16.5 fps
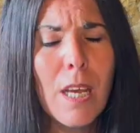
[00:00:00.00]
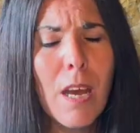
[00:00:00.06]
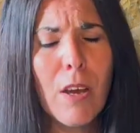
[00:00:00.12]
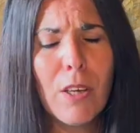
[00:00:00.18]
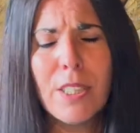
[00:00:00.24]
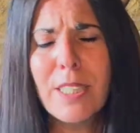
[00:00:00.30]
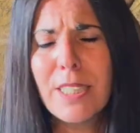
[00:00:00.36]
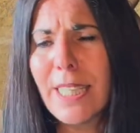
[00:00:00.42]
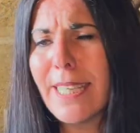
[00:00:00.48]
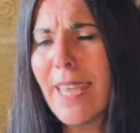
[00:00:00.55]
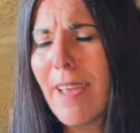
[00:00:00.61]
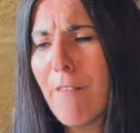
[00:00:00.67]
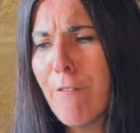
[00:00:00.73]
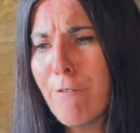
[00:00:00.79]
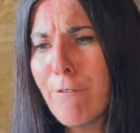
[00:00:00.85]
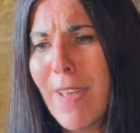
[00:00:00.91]
Honestly,
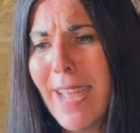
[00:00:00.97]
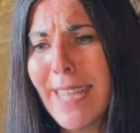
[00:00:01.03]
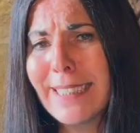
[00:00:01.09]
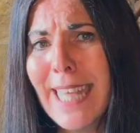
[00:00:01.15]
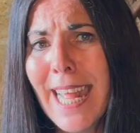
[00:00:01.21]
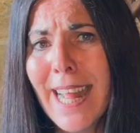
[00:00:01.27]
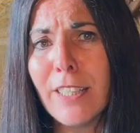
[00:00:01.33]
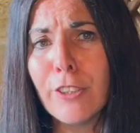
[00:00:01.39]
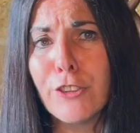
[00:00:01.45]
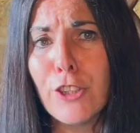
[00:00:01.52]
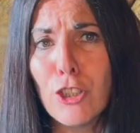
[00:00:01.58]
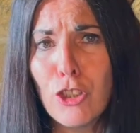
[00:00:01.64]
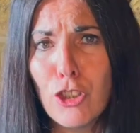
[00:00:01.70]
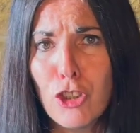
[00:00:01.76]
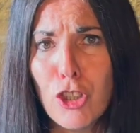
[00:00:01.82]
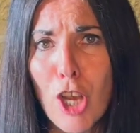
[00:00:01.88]
it affects health
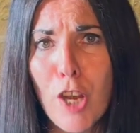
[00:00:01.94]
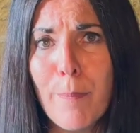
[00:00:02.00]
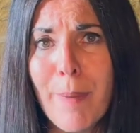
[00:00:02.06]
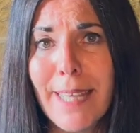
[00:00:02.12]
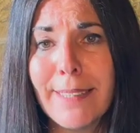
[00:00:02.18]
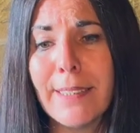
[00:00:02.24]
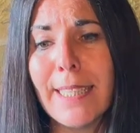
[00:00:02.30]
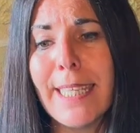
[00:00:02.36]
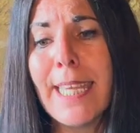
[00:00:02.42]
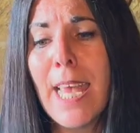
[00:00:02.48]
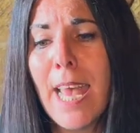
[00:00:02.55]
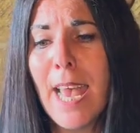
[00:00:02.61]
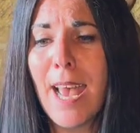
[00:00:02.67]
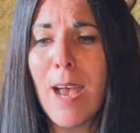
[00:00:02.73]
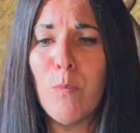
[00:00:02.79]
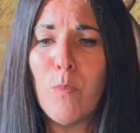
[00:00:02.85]
so badly.
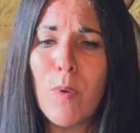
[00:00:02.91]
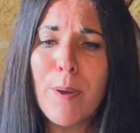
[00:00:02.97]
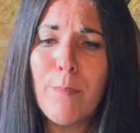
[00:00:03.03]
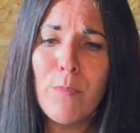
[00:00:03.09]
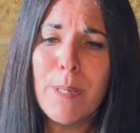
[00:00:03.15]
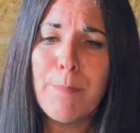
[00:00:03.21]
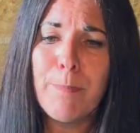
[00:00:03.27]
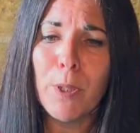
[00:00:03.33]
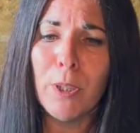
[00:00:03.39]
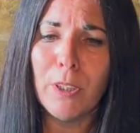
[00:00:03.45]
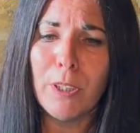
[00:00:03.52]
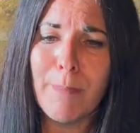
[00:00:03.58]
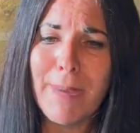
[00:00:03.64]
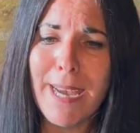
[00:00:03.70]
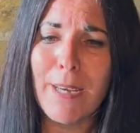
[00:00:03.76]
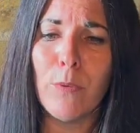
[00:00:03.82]
And when we pull
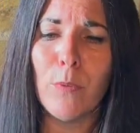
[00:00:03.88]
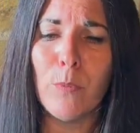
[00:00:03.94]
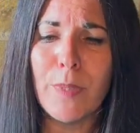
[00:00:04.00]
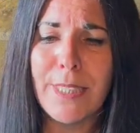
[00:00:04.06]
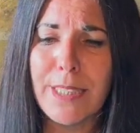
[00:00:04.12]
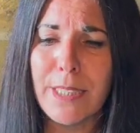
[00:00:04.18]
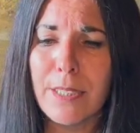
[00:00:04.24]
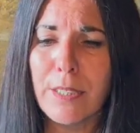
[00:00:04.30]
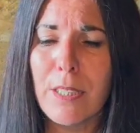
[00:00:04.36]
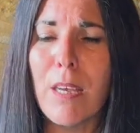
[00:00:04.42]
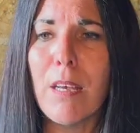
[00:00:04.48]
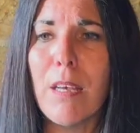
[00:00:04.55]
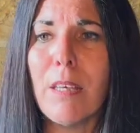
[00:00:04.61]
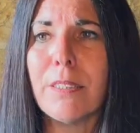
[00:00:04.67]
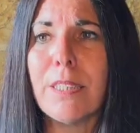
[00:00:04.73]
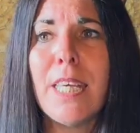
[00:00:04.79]
them out, we
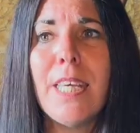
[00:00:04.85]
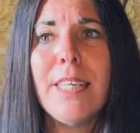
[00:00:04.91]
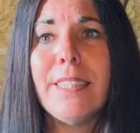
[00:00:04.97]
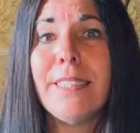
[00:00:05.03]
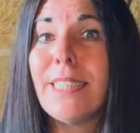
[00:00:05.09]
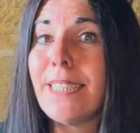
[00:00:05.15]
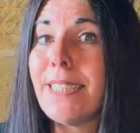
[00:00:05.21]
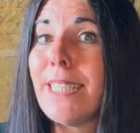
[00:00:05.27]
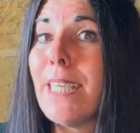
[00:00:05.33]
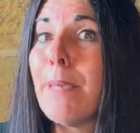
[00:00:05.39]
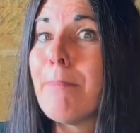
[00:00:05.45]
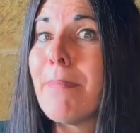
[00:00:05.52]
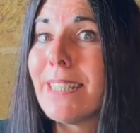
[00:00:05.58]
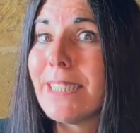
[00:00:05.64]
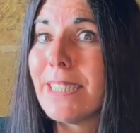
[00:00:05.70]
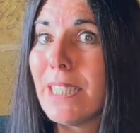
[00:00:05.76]
start to see a
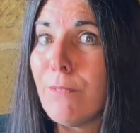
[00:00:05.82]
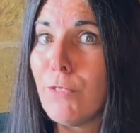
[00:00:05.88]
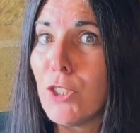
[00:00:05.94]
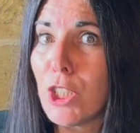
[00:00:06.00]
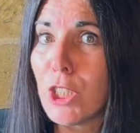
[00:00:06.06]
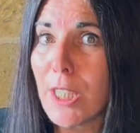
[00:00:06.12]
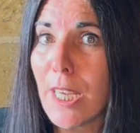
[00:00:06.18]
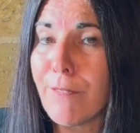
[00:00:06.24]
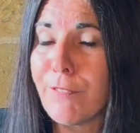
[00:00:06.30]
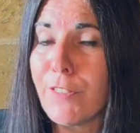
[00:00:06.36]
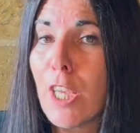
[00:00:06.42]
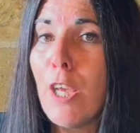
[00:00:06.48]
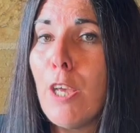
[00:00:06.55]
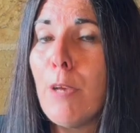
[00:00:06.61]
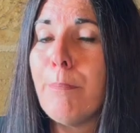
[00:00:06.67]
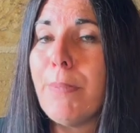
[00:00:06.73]
massive shift.
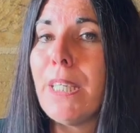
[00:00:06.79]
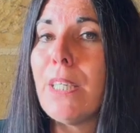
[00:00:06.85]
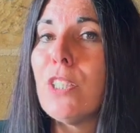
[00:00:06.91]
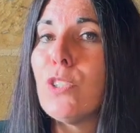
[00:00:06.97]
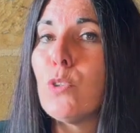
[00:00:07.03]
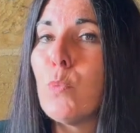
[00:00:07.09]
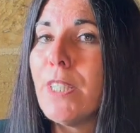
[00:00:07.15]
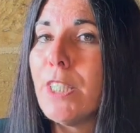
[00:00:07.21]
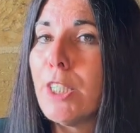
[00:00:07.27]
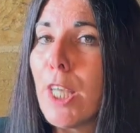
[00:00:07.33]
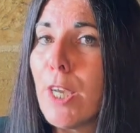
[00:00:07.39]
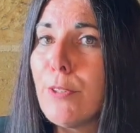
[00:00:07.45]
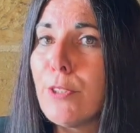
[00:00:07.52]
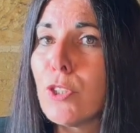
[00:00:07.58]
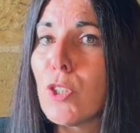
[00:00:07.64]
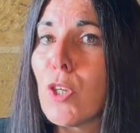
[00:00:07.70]
Because with
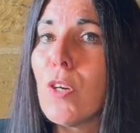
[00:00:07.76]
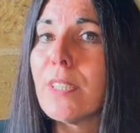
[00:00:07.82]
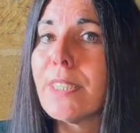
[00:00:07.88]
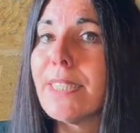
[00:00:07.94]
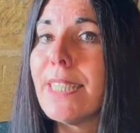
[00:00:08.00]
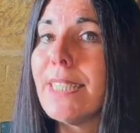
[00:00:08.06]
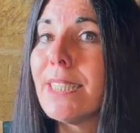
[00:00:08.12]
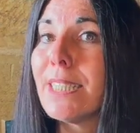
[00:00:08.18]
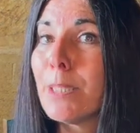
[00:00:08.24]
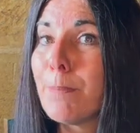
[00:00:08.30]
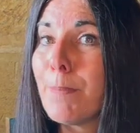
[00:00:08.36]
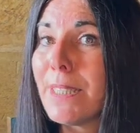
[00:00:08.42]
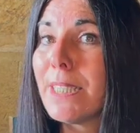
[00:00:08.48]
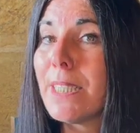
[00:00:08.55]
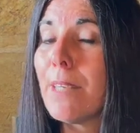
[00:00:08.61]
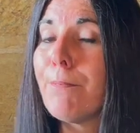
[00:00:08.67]
those toxins
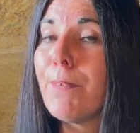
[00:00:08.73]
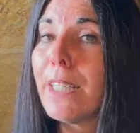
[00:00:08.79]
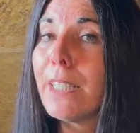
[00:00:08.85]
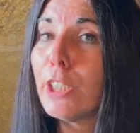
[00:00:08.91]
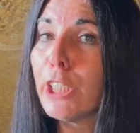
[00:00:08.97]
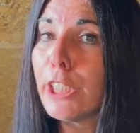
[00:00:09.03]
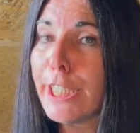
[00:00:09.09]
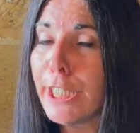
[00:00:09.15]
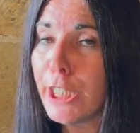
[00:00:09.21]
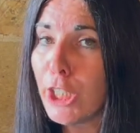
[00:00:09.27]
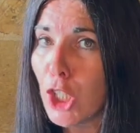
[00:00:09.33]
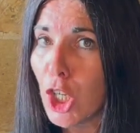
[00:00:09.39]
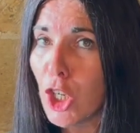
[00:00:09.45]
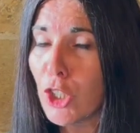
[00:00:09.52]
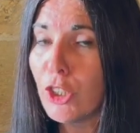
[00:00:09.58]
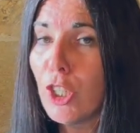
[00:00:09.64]
specifically
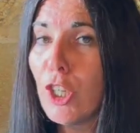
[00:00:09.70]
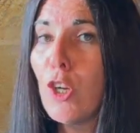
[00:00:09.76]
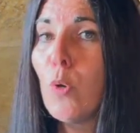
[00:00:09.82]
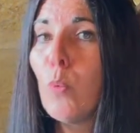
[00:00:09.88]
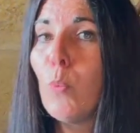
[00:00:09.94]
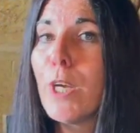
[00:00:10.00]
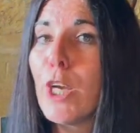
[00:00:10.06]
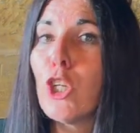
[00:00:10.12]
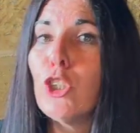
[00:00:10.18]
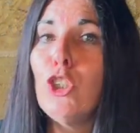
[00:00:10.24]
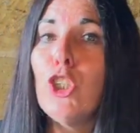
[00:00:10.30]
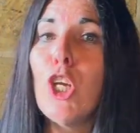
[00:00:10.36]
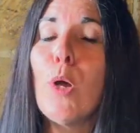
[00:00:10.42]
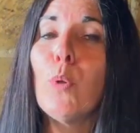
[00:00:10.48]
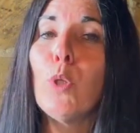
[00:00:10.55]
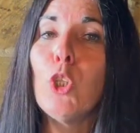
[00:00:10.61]
gone, we are
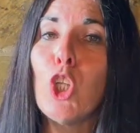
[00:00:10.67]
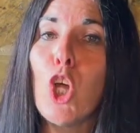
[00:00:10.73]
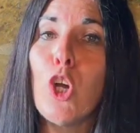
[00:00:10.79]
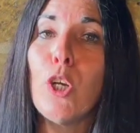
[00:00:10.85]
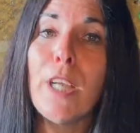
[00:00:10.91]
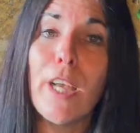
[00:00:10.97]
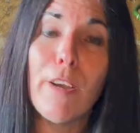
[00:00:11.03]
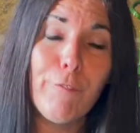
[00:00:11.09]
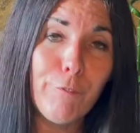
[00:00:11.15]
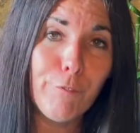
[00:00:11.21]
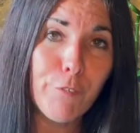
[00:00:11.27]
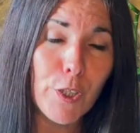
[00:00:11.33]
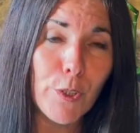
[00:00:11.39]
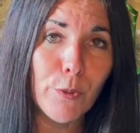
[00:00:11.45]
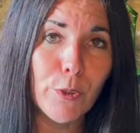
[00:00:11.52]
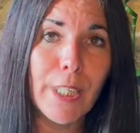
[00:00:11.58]
no longer
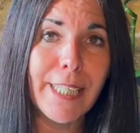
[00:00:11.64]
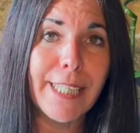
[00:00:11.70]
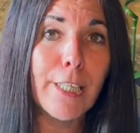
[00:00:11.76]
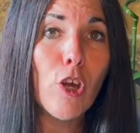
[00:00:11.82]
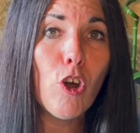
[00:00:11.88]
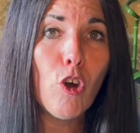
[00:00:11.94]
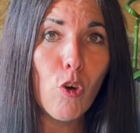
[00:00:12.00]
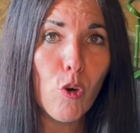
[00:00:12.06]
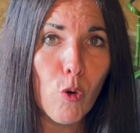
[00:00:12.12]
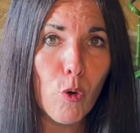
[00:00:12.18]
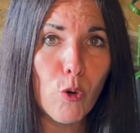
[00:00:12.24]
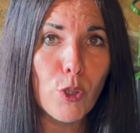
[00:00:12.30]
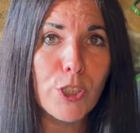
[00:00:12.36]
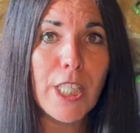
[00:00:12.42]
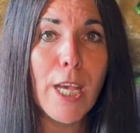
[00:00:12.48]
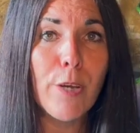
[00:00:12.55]
fueling
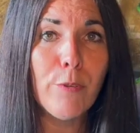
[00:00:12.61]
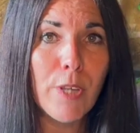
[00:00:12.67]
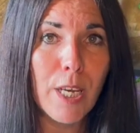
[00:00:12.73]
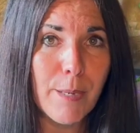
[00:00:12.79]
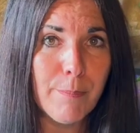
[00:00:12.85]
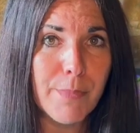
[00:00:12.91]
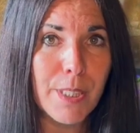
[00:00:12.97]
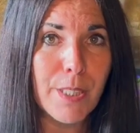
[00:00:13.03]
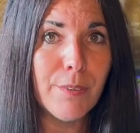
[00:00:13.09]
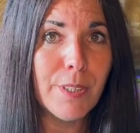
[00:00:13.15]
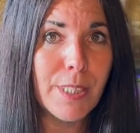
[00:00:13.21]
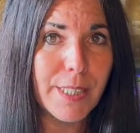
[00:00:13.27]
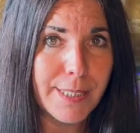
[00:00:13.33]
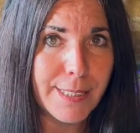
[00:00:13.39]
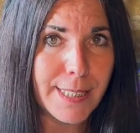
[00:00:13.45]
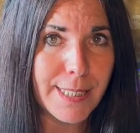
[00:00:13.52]

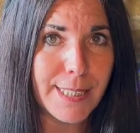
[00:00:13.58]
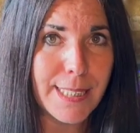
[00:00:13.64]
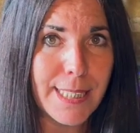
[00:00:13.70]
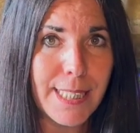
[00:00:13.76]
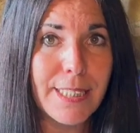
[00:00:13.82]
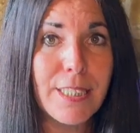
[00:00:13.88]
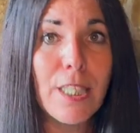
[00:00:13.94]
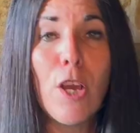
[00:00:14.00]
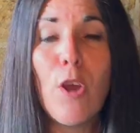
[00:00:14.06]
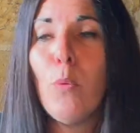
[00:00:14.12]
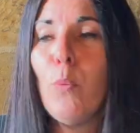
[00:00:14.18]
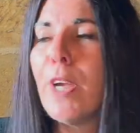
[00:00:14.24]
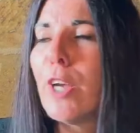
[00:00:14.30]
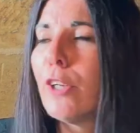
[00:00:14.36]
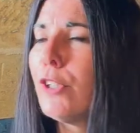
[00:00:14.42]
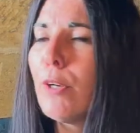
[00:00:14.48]
autoimmune disease.
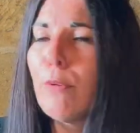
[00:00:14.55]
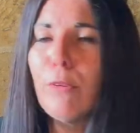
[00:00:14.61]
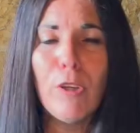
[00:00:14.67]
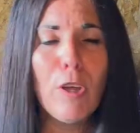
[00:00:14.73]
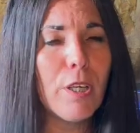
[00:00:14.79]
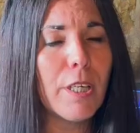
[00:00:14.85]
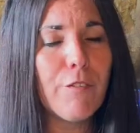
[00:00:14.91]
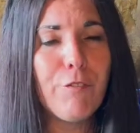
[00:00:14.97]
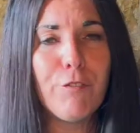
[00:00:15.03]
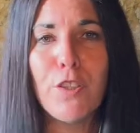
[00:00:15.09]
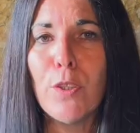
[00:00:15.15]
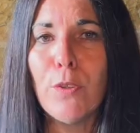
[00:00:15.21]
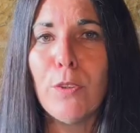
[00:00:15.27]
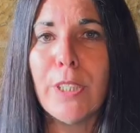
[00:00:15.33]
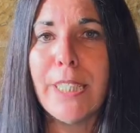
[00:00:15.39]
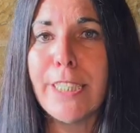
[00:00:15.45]
We are no longer
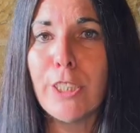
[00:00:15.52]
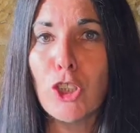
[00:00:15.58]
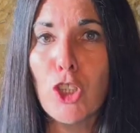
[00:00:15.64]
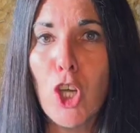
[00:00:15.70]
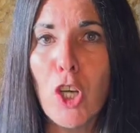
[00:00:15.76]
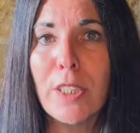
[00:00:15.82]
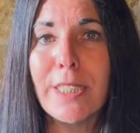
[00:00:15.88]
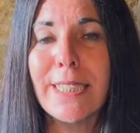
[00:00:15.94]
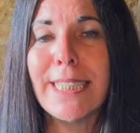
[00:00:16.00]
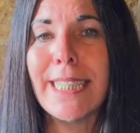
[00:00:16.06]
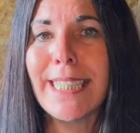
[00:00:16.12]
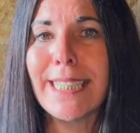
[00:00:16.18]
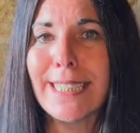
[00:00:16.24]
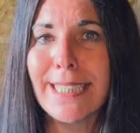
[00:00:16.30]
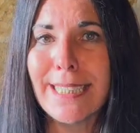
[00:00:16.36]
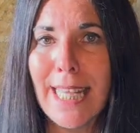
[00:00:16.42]
fueling
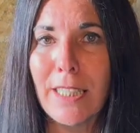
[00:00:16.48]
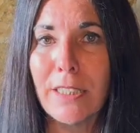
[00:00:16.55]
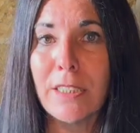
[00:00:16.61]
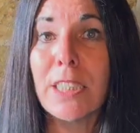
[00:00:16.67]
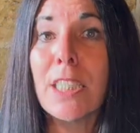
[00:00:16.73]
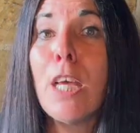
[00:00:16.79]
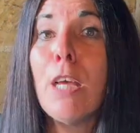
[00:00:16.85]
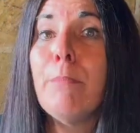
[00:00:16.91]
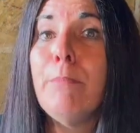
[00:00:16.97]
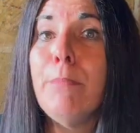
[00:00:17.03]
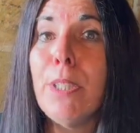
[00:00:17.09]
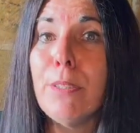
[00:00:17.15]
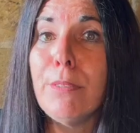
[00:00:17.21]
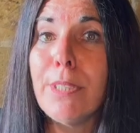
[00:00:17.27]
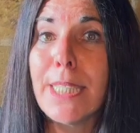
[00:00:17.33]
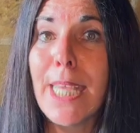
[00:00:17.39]
toxic cells,
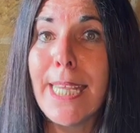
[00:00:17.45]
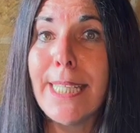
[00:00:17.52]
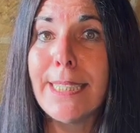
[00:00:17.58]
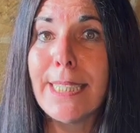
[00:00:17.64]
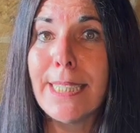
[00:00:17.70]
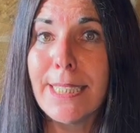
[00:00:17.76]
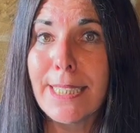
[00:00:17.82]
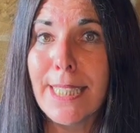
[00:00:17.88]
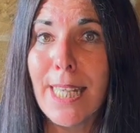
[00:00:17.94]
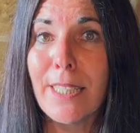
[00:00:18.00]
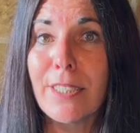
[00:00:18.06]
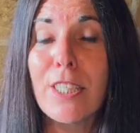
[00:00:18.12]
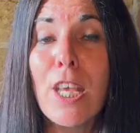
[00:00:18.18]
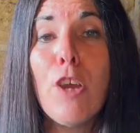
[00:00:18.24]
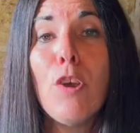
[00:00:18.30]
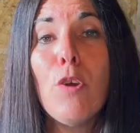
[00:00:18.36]
mutated cells.